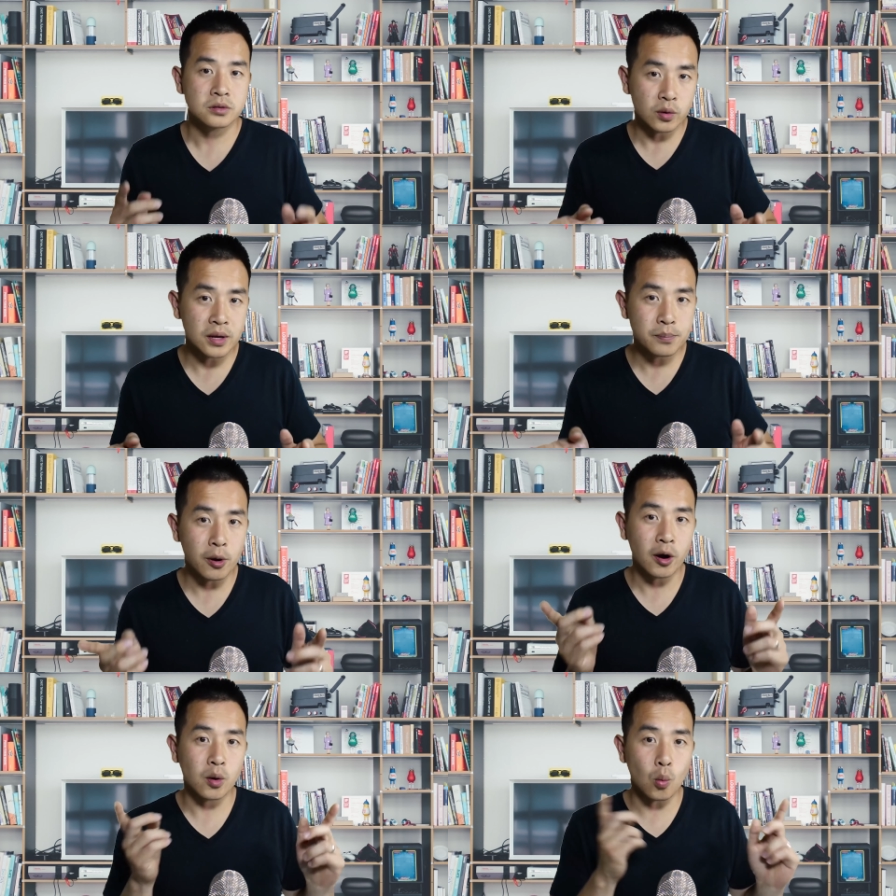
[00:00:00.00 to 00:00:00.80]
So in
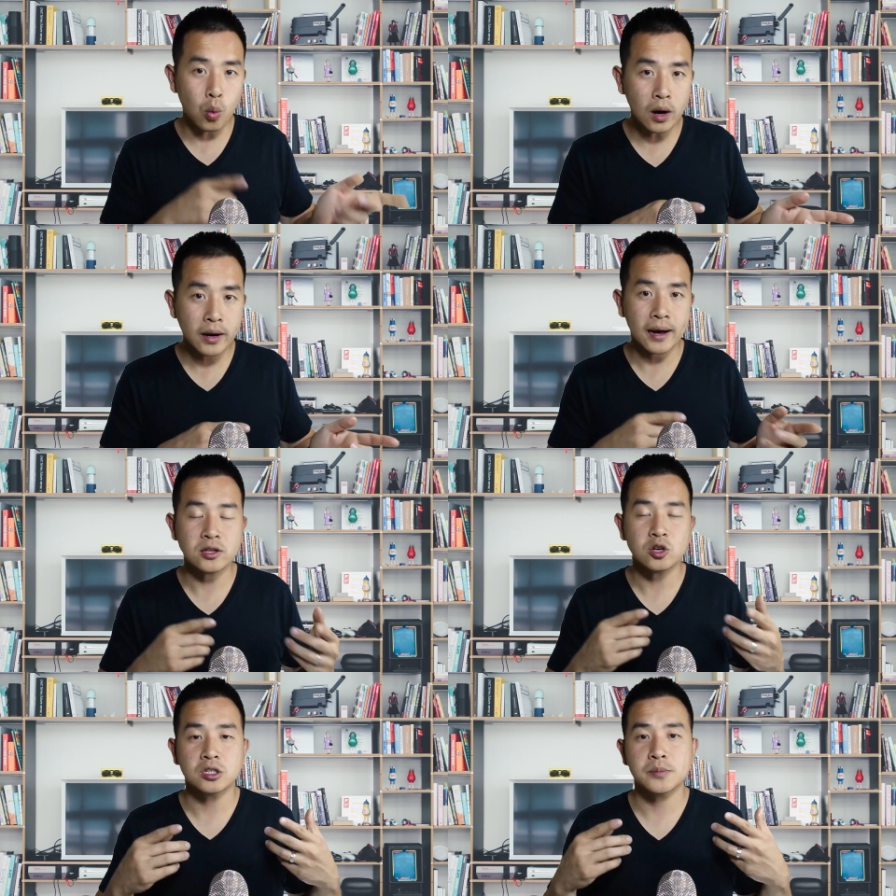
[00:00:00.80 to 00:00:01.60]
part one, I
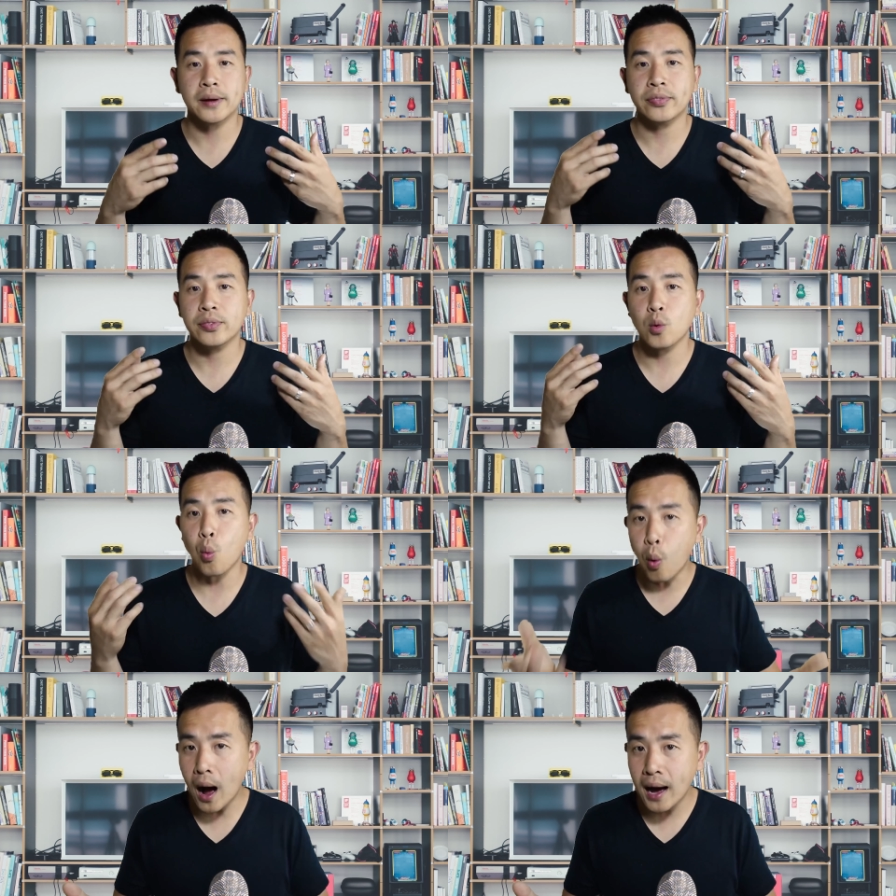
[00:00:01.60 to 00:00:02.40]
talked about
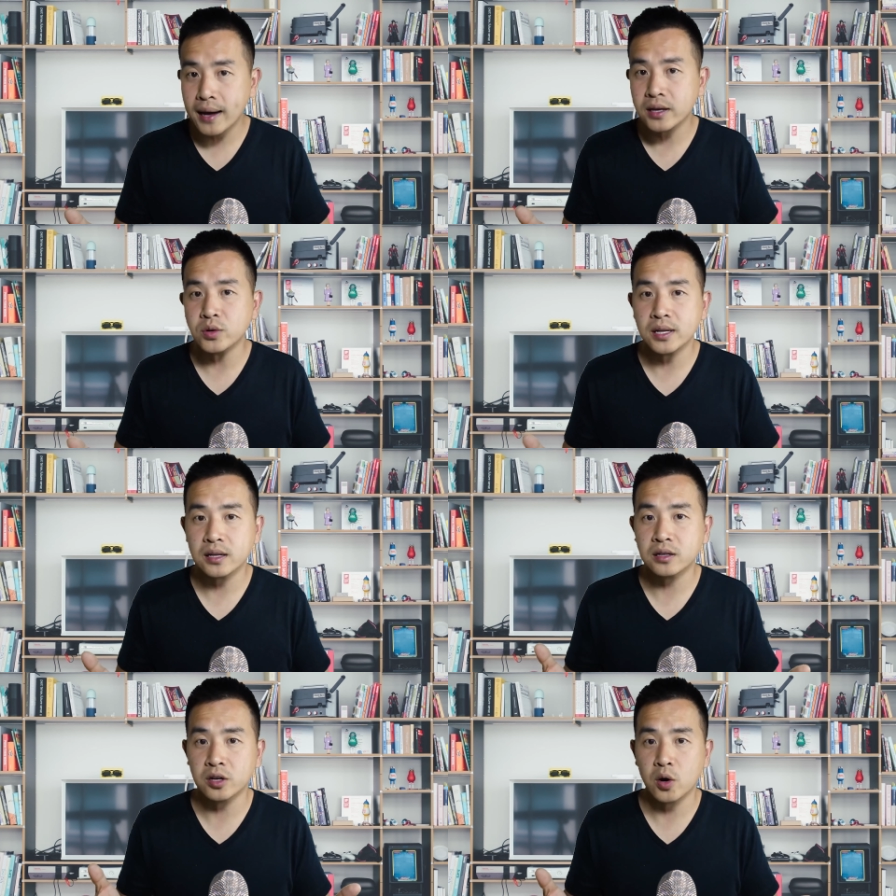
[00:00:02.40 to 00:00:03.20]
why you
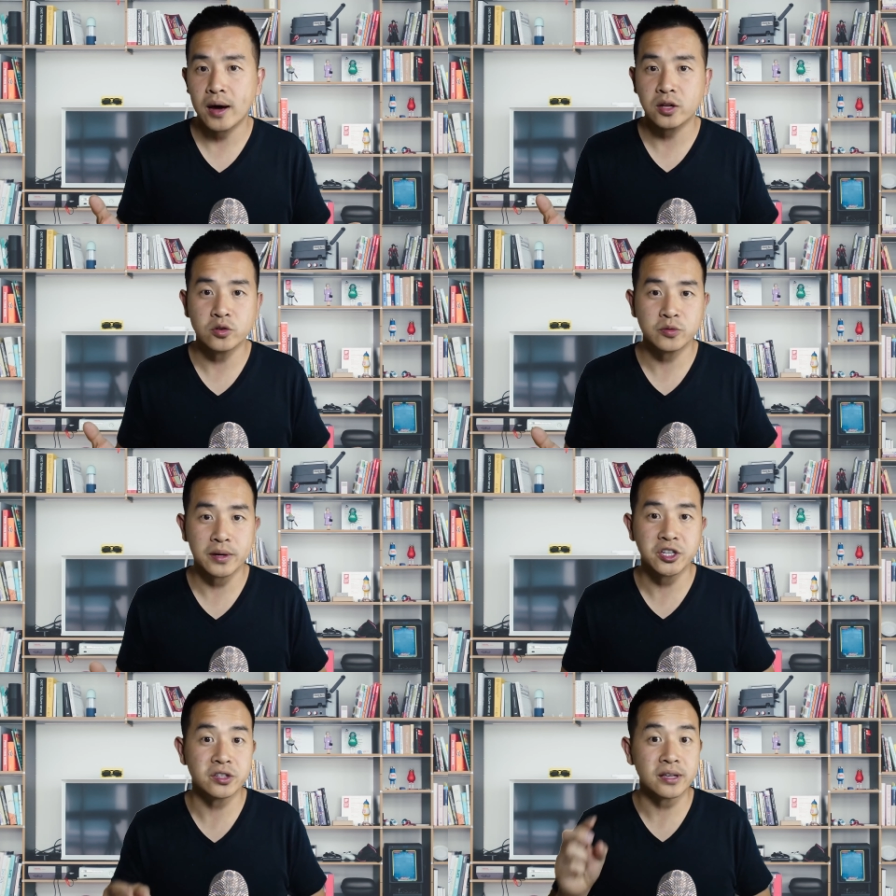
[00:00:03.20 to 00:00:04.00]
needed to know how to use
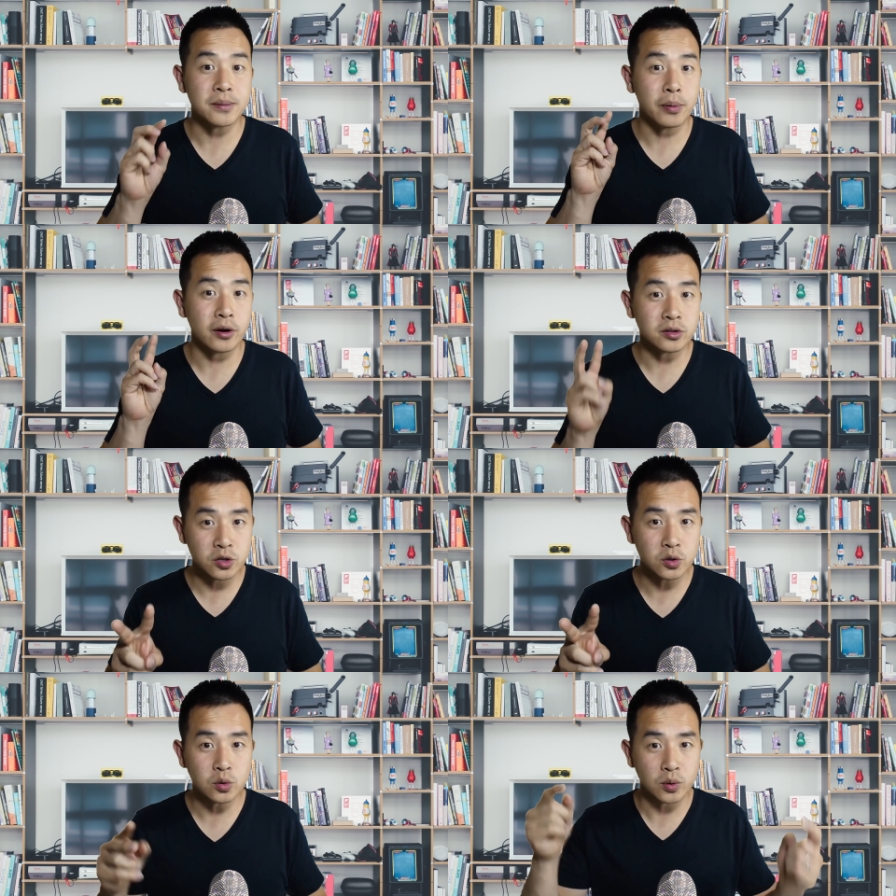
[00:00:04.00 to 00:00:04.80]
spreadsheets. In part
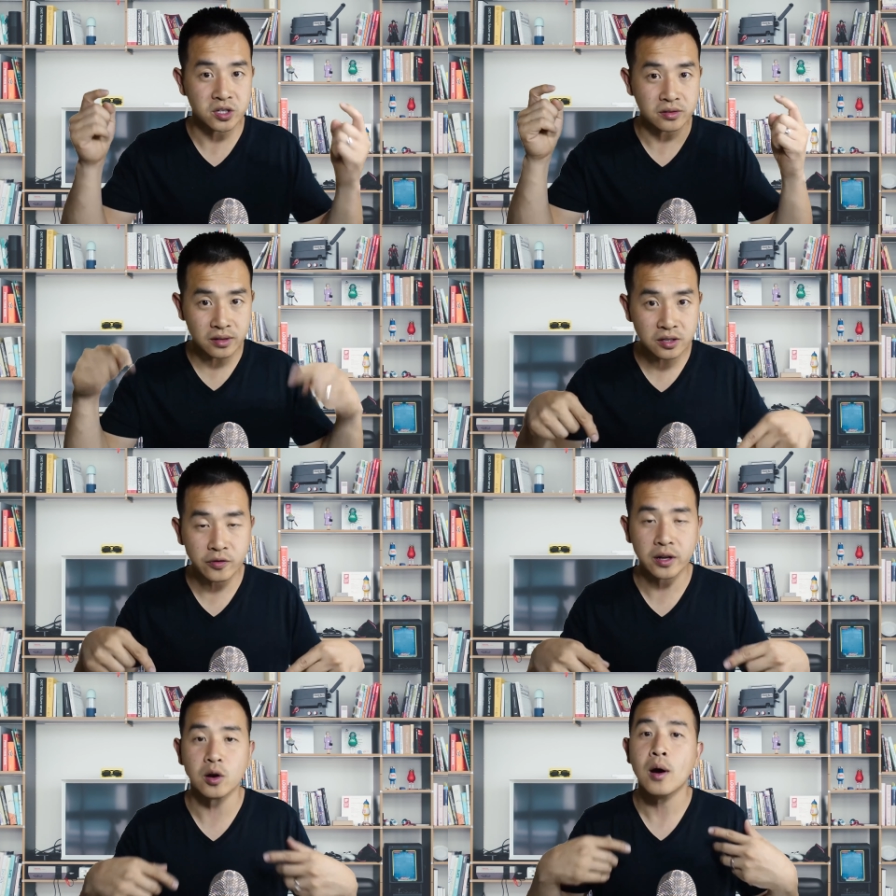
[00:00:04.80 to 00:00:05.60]
two, which is this
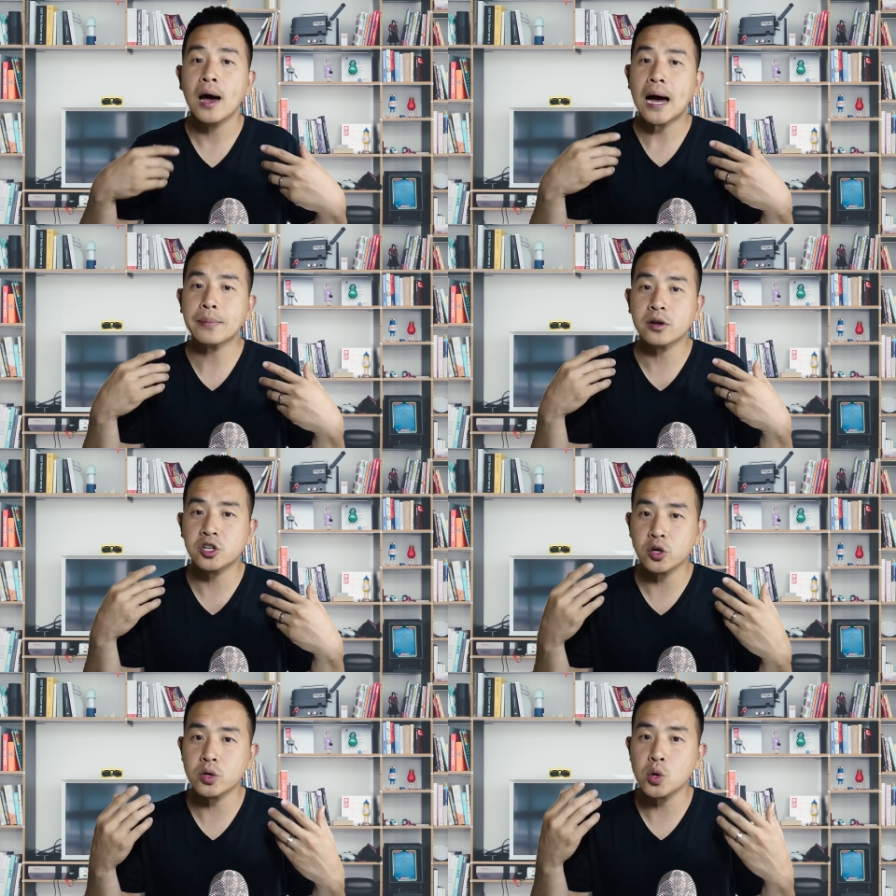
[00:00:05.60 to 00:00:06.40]
video, I'm going to
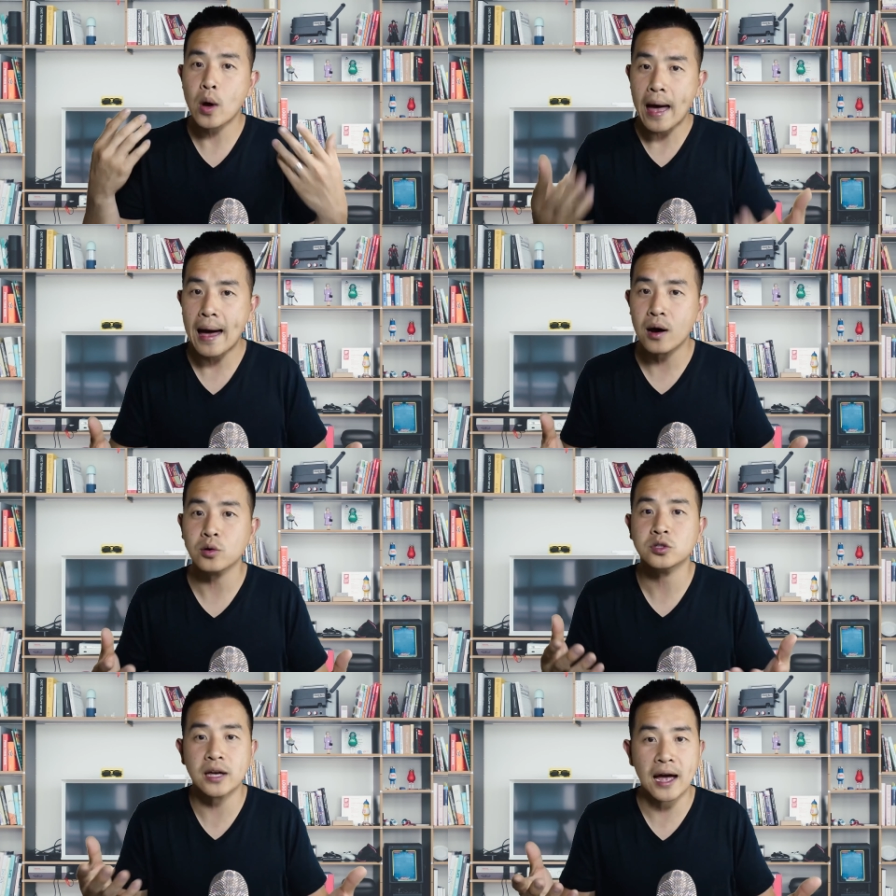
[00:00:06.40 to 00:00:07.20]
show you
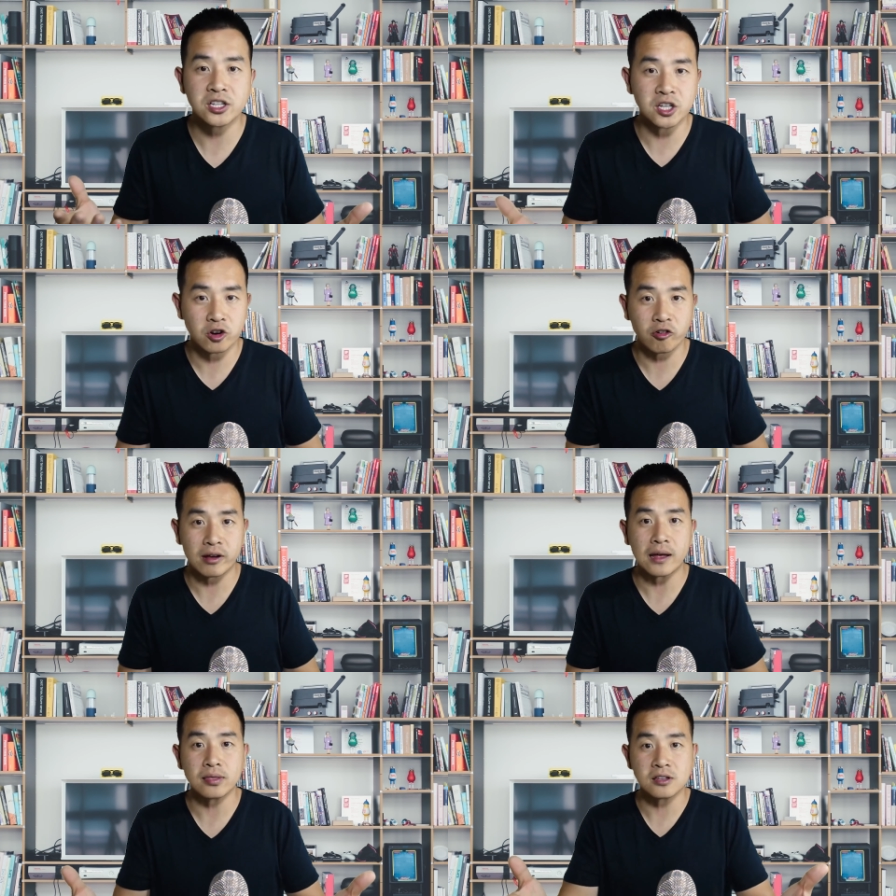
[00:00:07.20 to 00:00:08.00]
how to actually create the